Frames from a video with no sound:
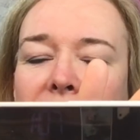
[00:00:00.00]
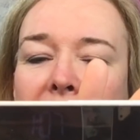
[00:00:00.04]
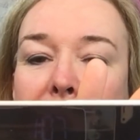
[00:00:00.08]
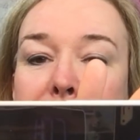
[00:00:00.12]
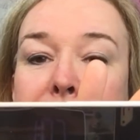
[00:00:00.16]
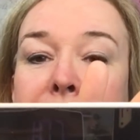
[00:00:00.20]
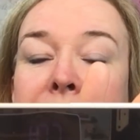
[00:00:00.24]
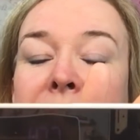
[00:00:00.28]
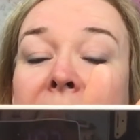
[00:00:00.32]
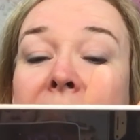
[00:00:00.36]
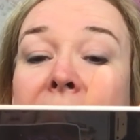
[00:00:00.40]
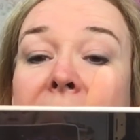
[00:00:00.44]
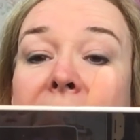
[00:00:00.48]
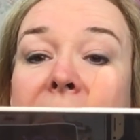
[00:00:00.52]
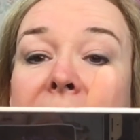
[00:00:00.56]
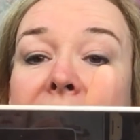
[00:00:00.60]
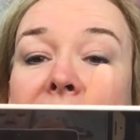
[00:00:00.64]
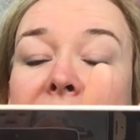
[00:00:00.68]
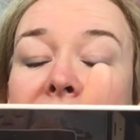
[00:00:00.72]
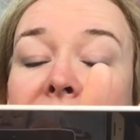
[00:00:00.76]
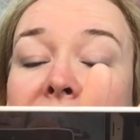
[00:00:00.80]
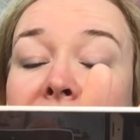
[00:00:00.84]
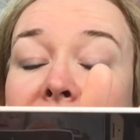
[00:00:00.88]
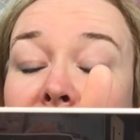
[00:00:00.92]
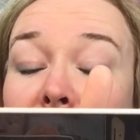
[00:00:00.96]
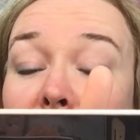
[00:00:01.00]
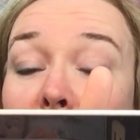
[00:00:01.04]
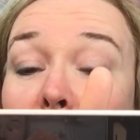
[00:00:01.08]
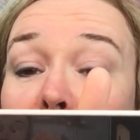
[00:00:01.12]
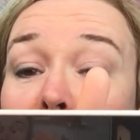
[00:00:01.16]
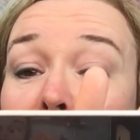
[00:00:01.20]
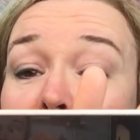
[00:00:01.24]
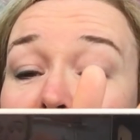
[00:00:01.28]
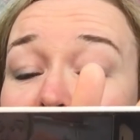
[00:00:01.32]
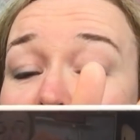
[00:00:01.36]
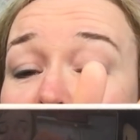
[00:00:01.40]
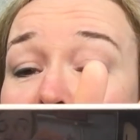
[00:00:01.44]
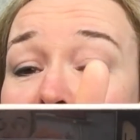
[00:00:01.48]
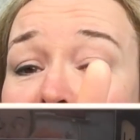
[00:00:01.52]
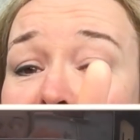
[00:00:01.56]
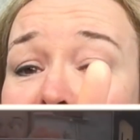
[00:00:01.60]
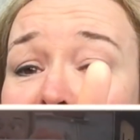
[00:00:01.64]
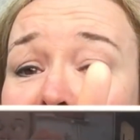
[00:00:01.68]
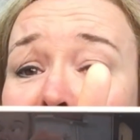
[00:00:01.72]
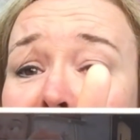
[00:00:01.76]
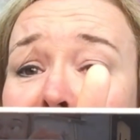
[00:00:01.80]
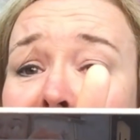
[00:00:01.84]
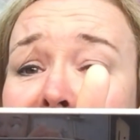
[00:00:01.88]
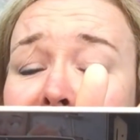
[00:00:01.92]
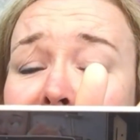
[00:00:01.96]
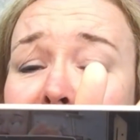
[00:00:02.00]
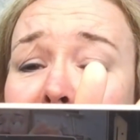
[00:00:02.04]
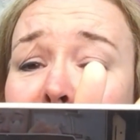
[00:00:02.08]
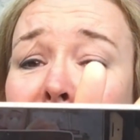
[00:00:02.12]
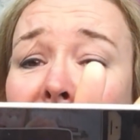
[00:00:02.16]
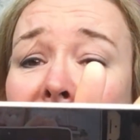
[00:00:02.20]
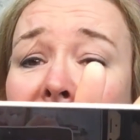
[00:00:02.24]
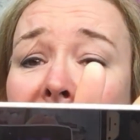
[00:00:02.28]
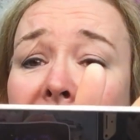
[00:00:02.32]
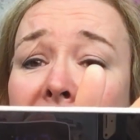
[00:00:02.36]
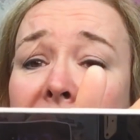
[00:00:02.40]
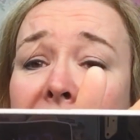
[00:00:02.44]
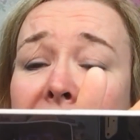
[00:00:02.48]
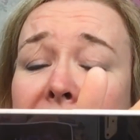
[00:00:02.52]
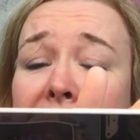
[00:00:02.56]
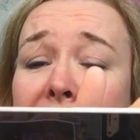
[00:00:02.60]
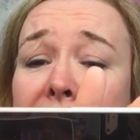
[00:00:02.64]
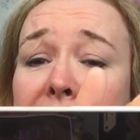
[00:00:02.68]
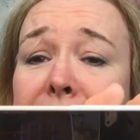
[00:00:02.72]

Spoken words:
Okay, or you can do it by